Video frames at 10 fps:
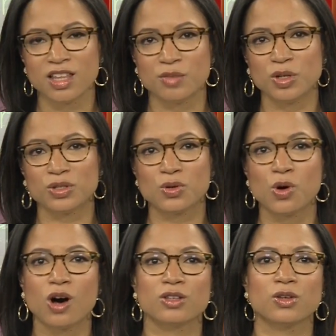The middle
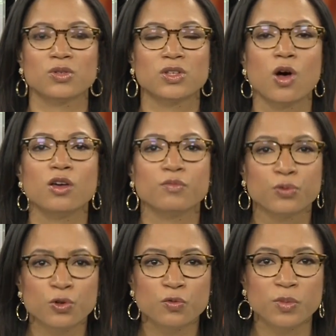school also saw
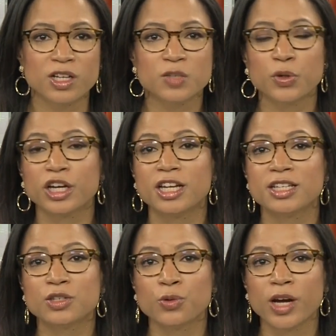improvements, bringing
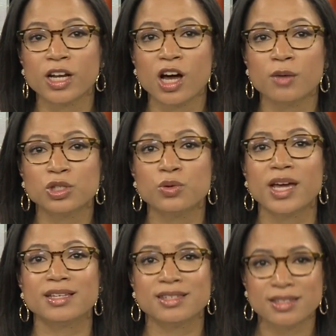its grade up to
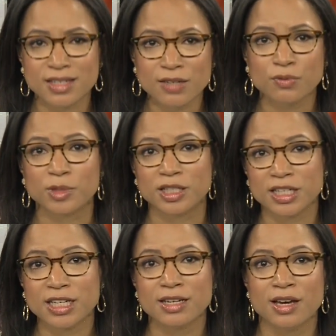a C from a
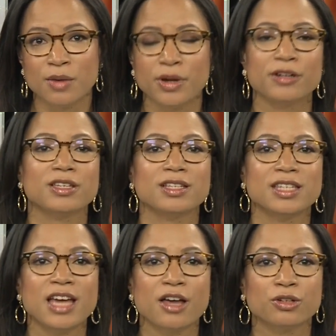D. Parents can
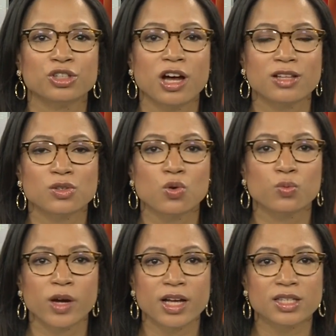see how their child's school
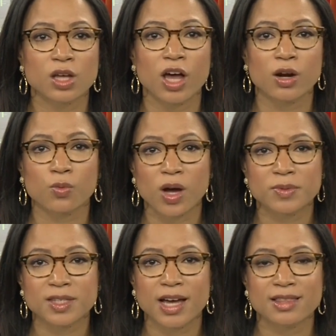ranks at our
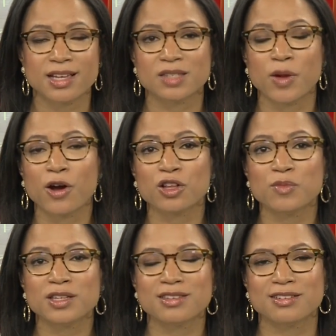website. That's
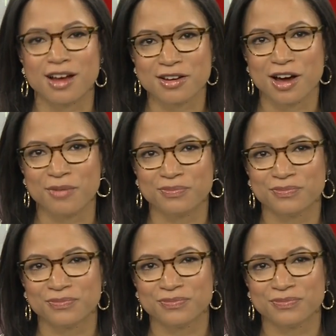myarklamiss.com.